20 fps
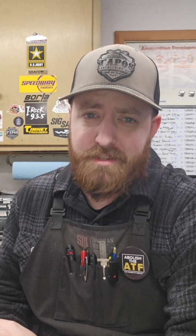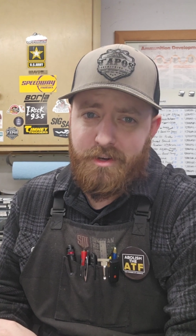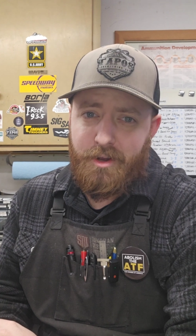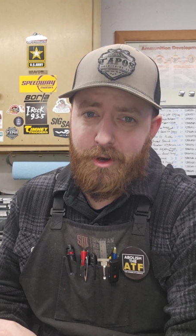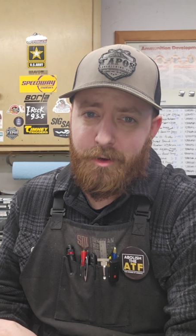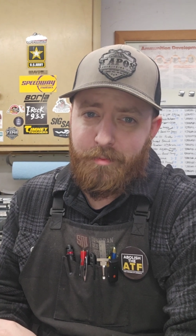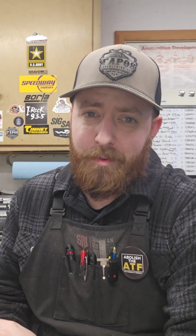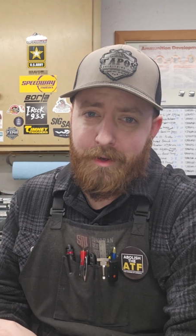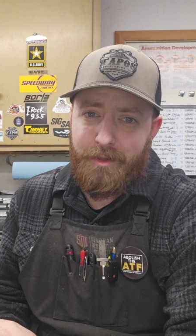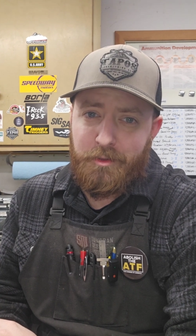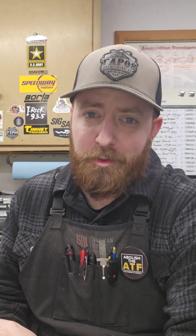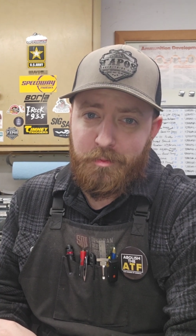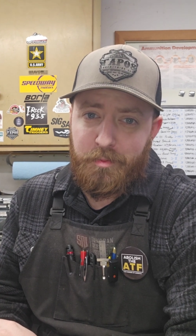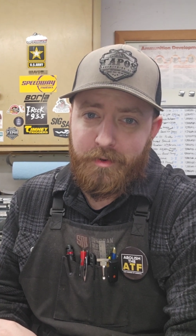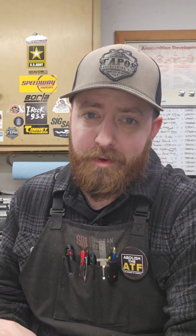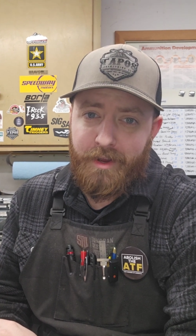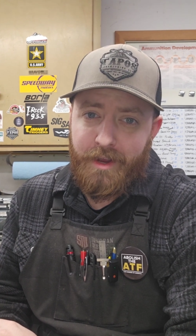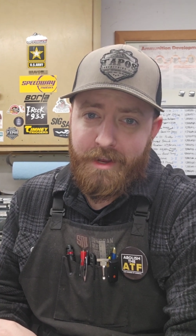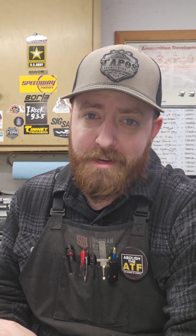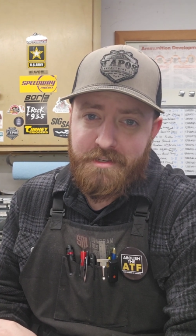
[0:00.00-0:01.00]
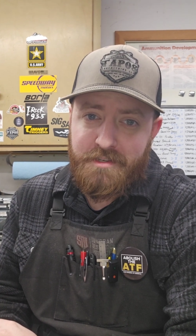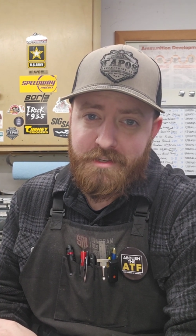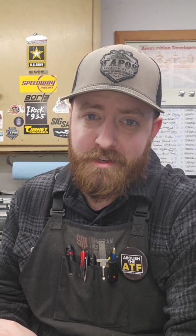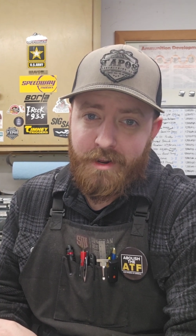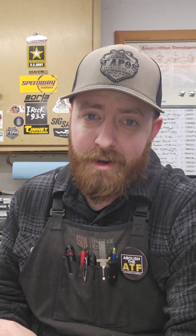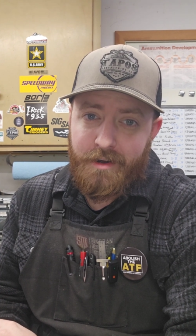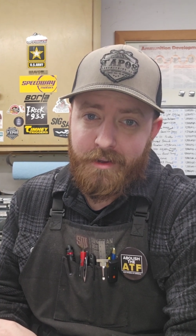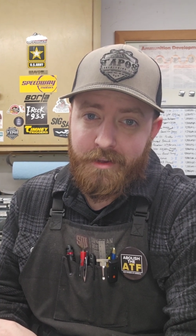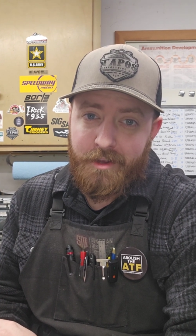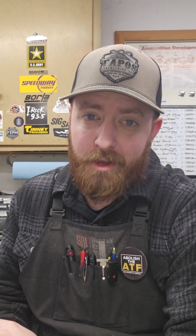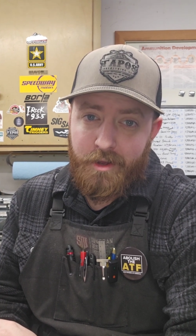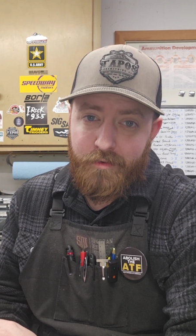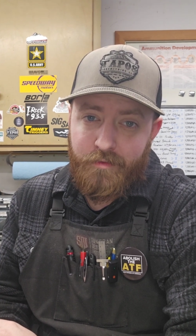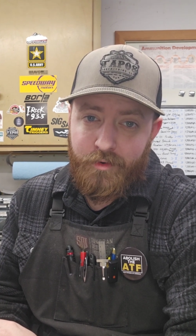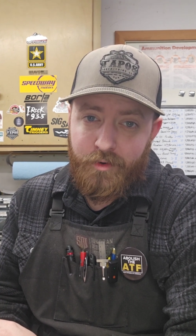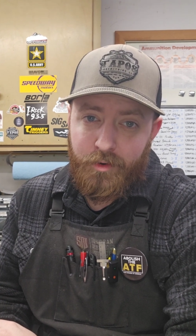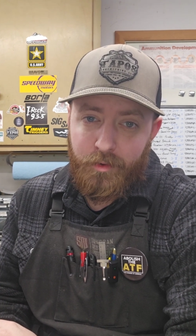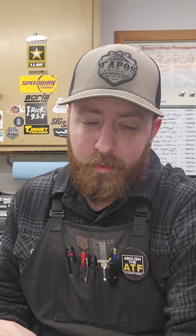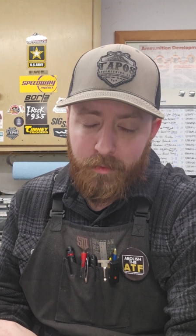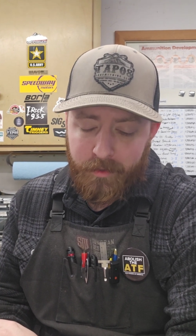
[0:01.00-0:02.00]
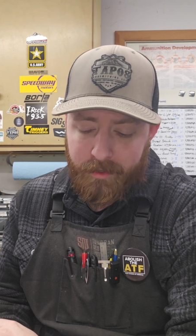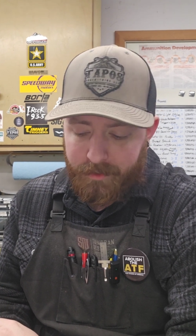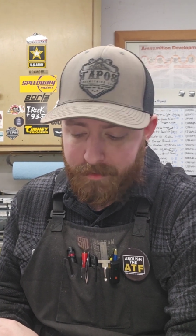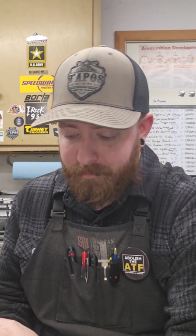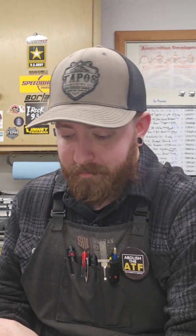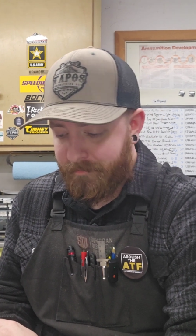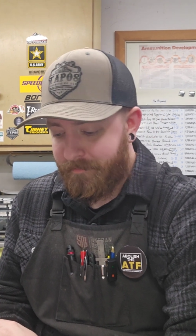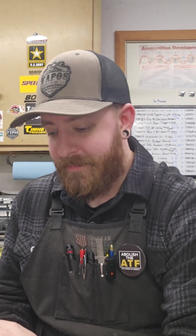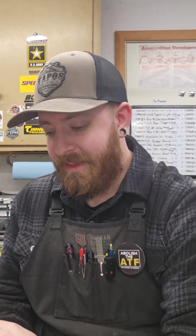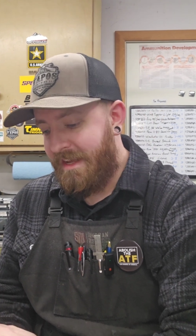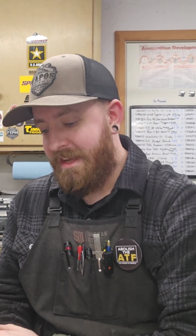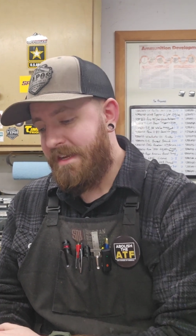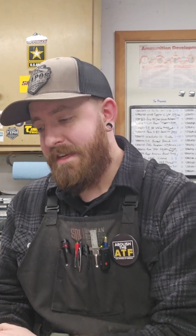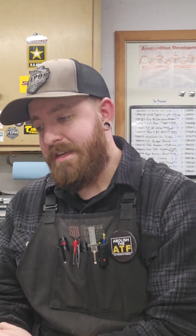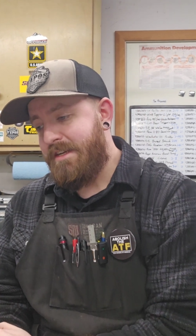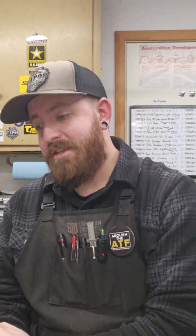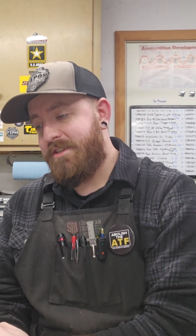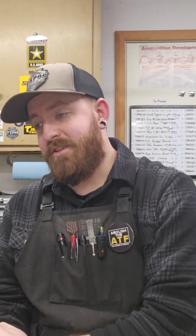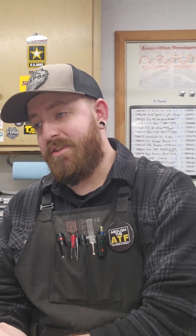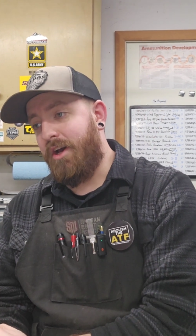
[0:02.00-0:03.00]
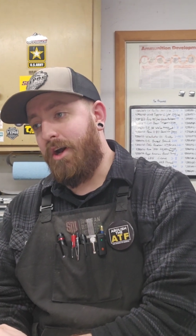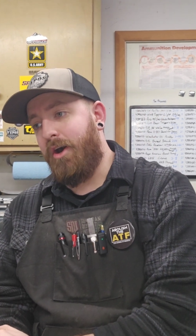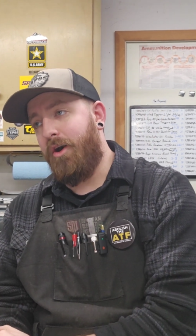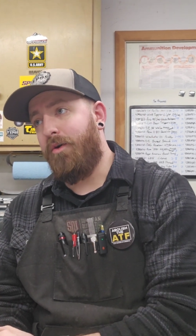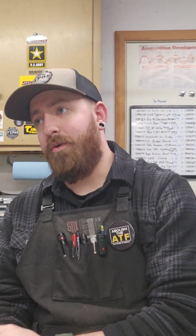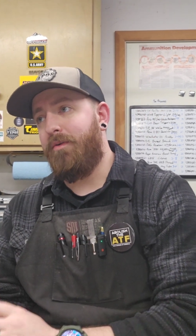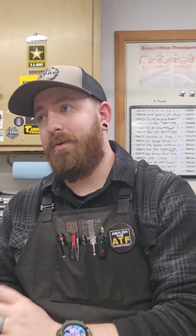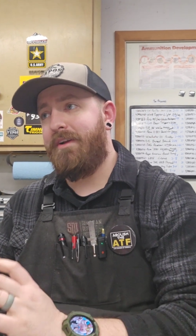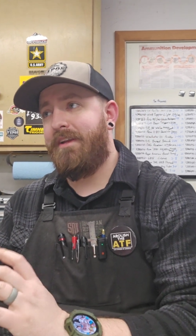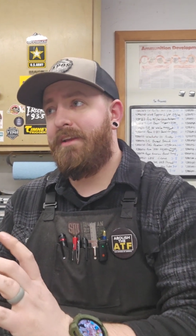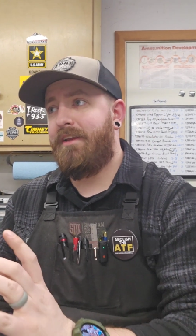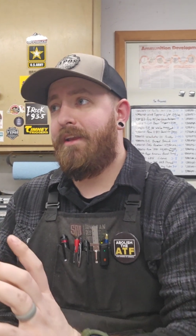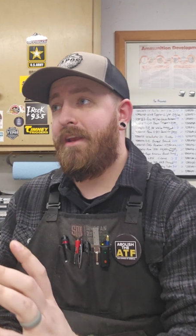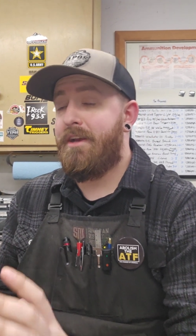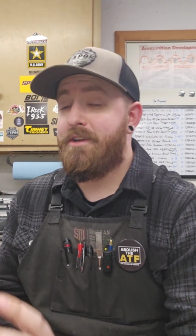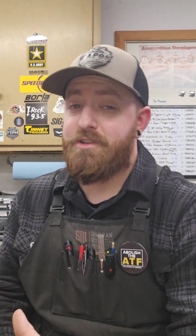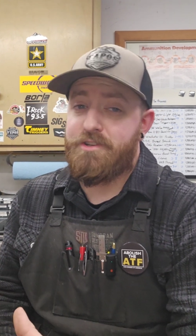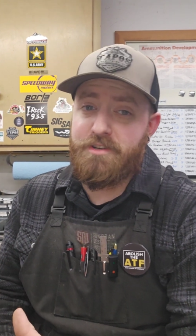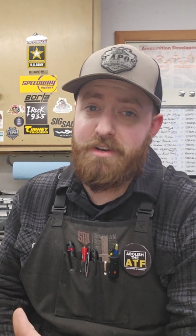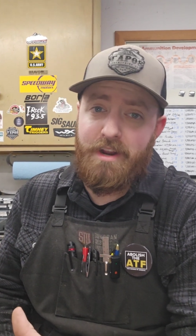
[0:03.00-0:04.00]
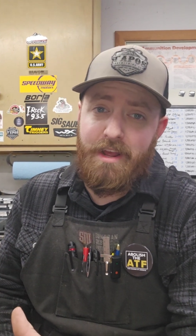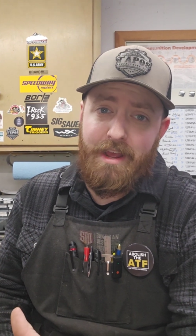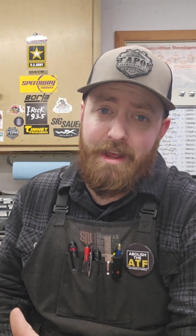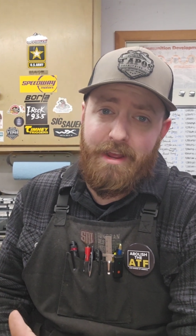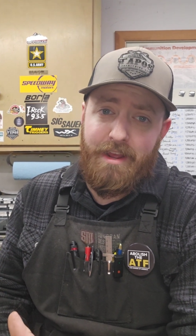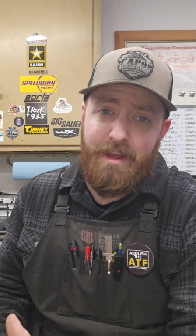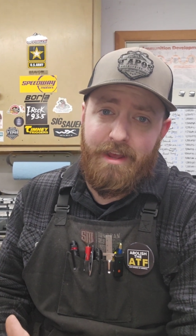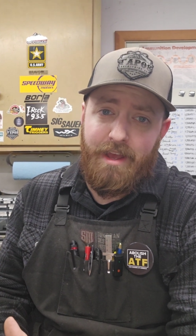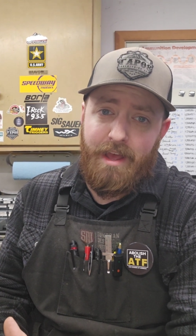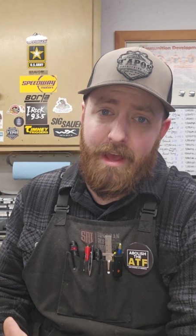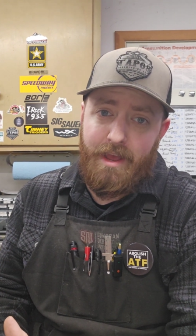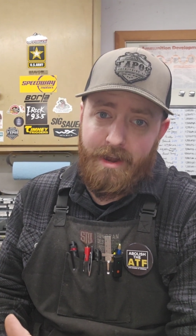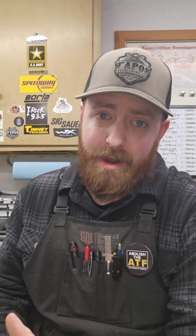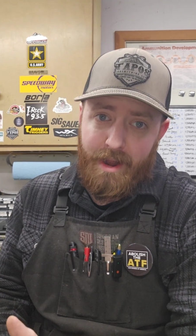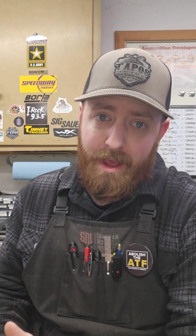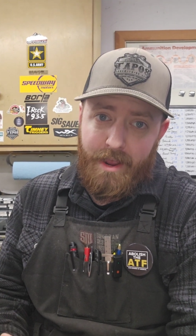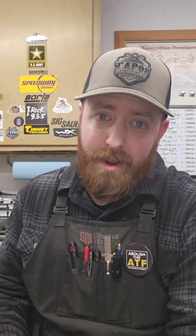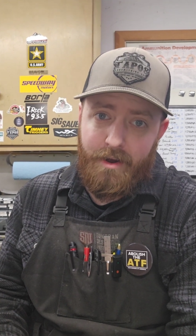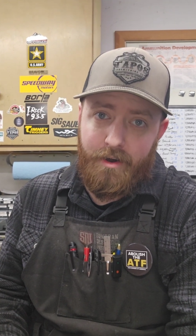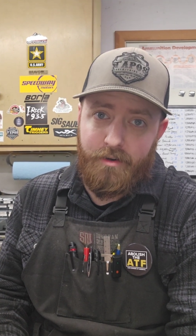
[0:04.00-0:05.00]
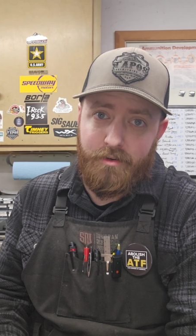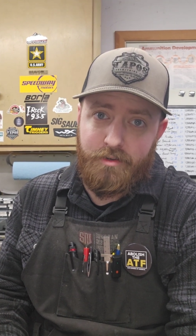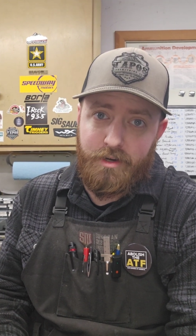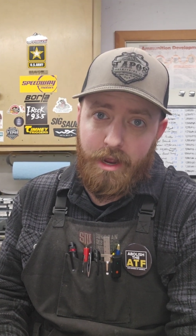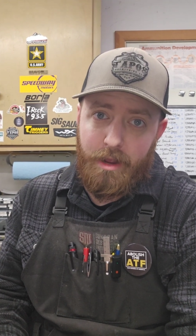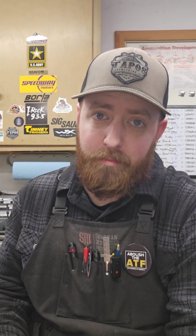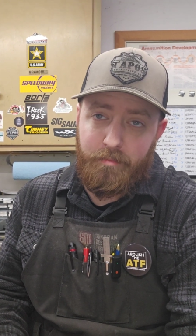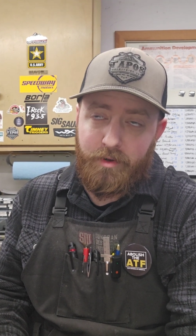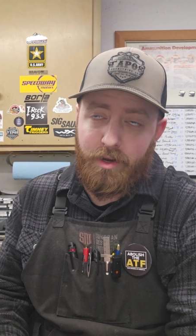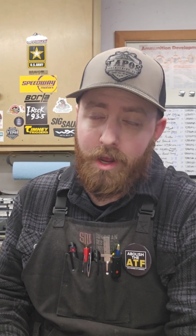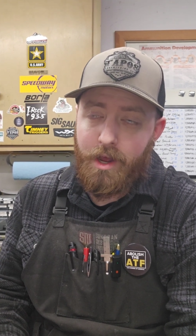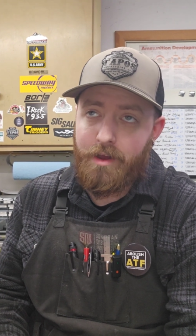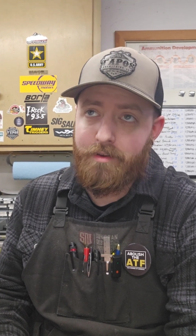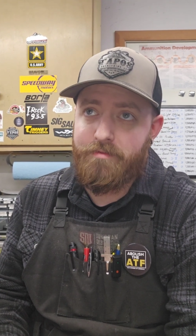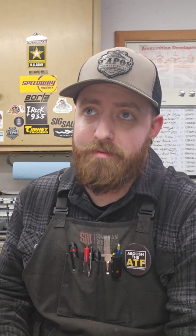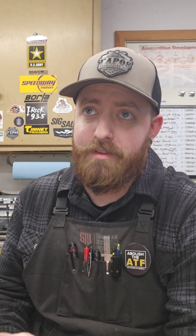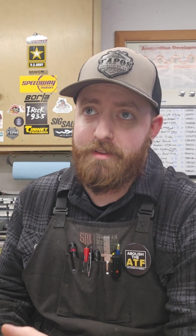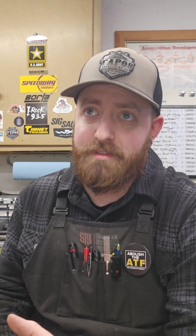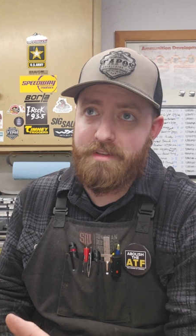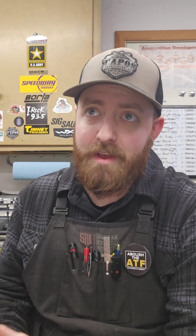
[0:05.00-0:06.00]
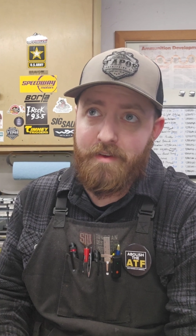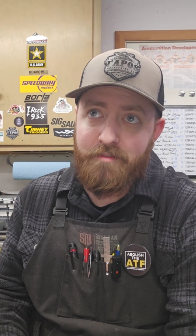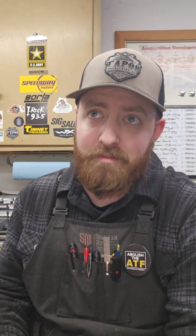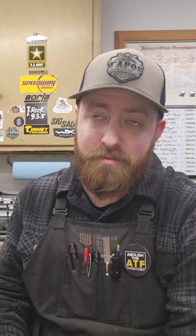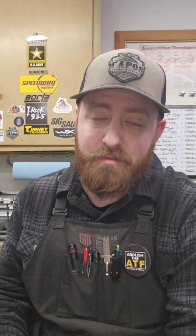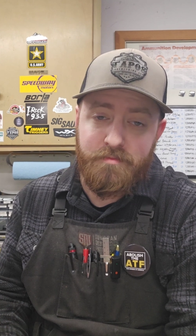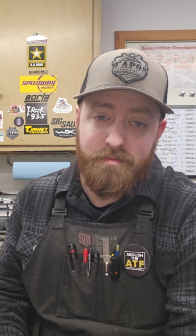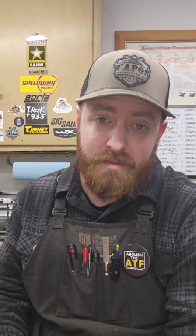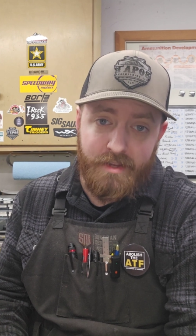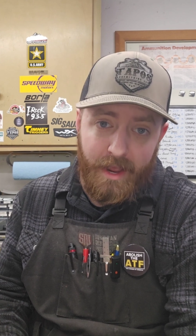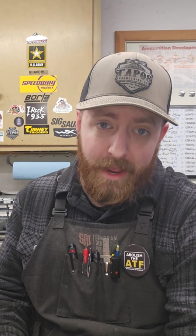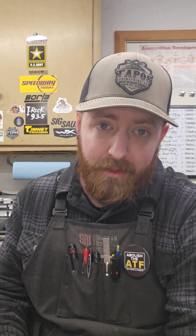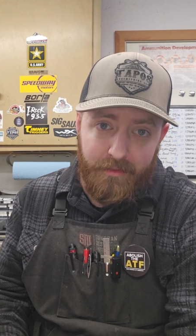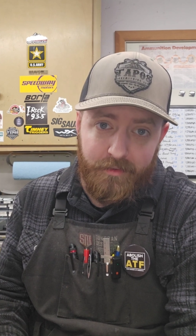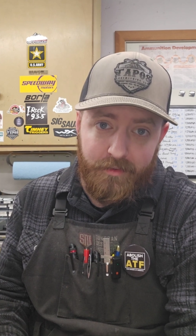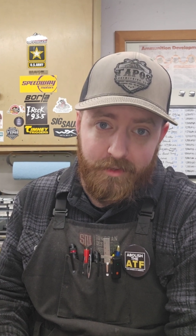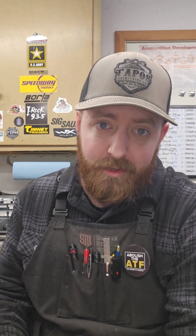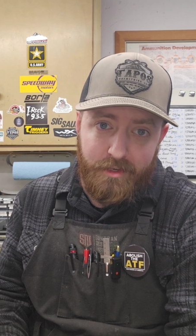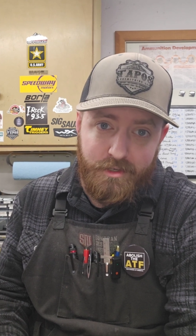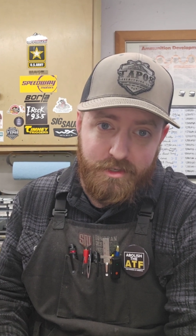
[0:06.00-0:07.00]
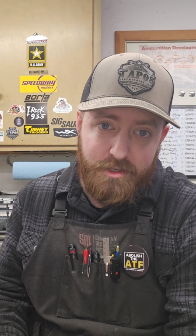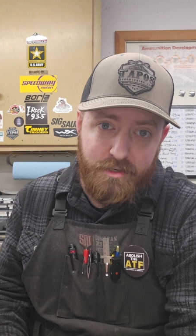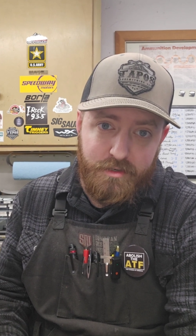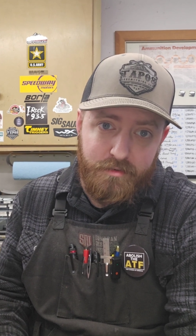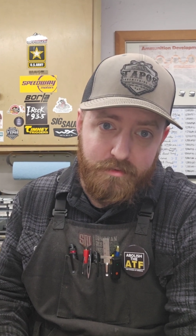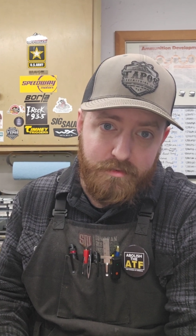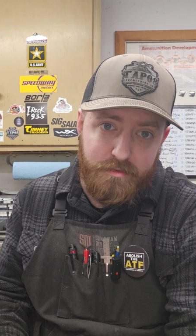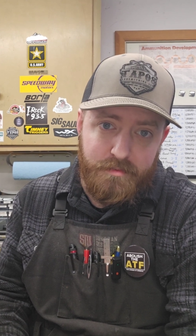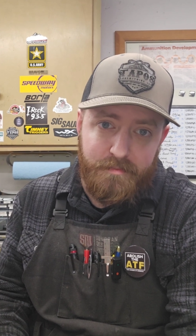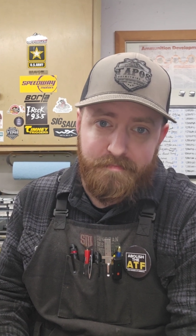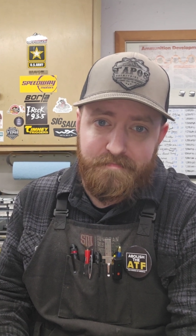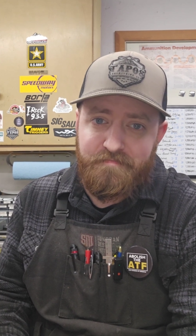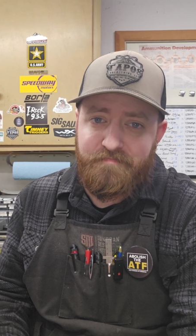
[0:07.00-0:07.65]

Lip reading: talk about lubrication on a gun real quick. So yesterday had an AR dropped off. It's having some cycling issues.